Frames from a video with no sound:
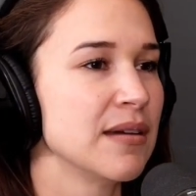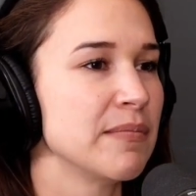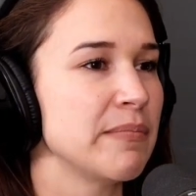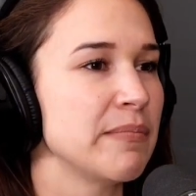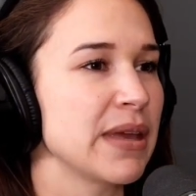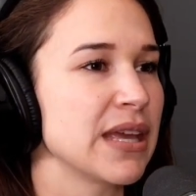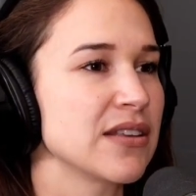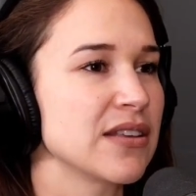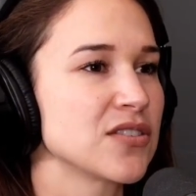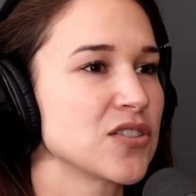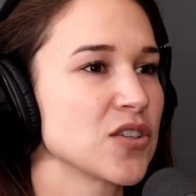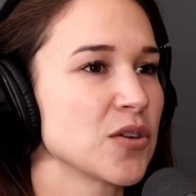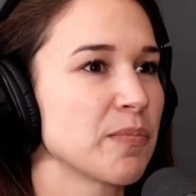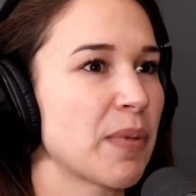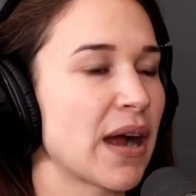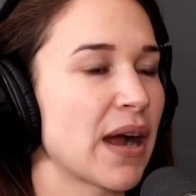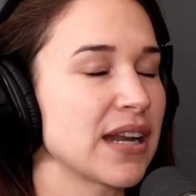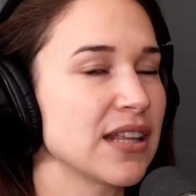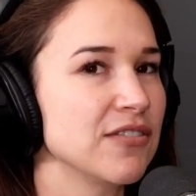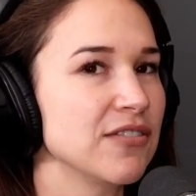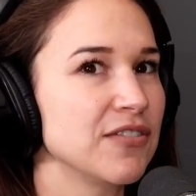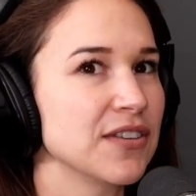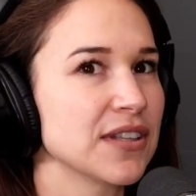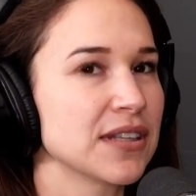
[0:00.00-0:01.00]
makes your
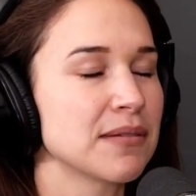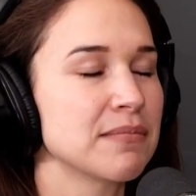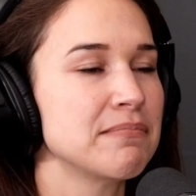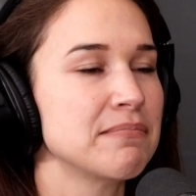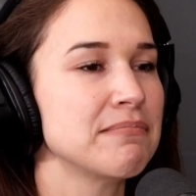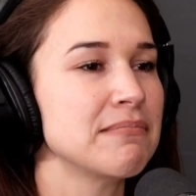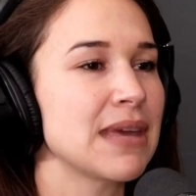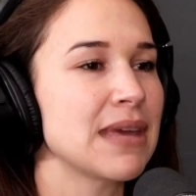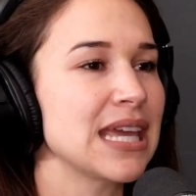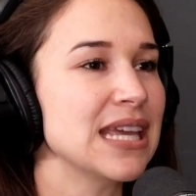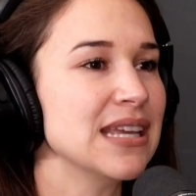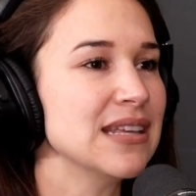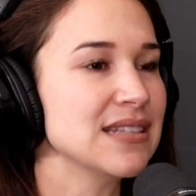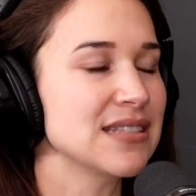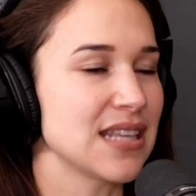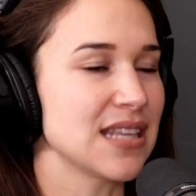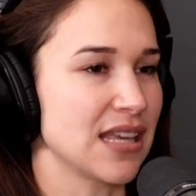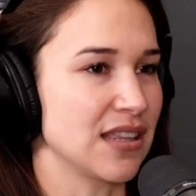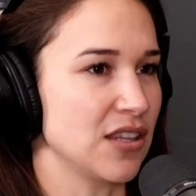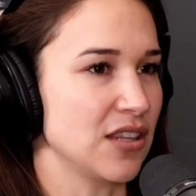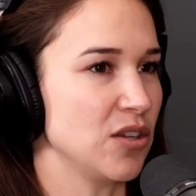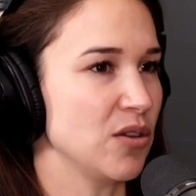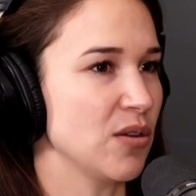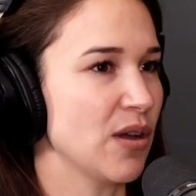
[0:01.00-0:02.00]
body feel
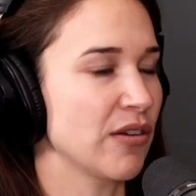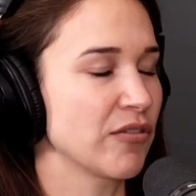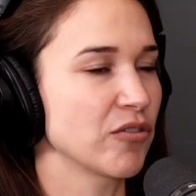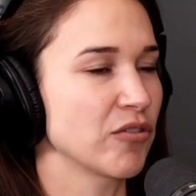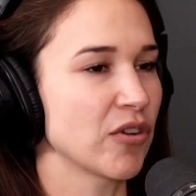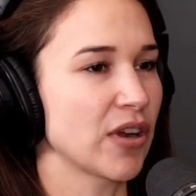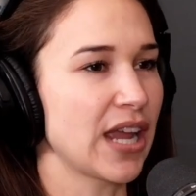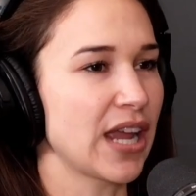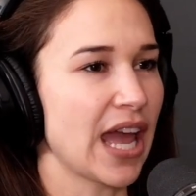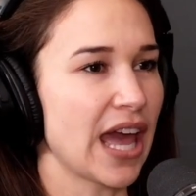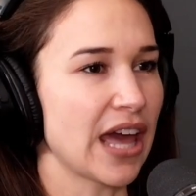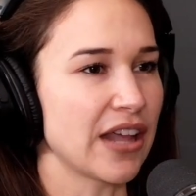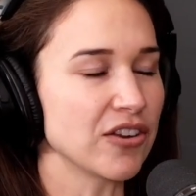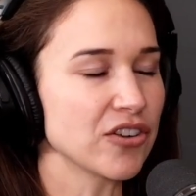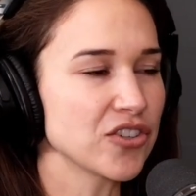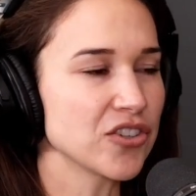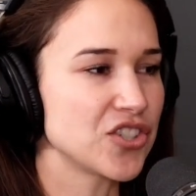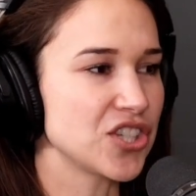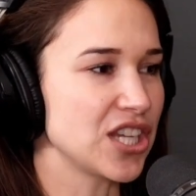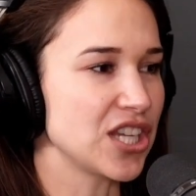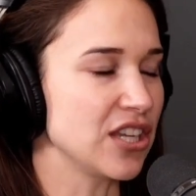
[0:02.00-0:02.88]
amazing, that you have great energy,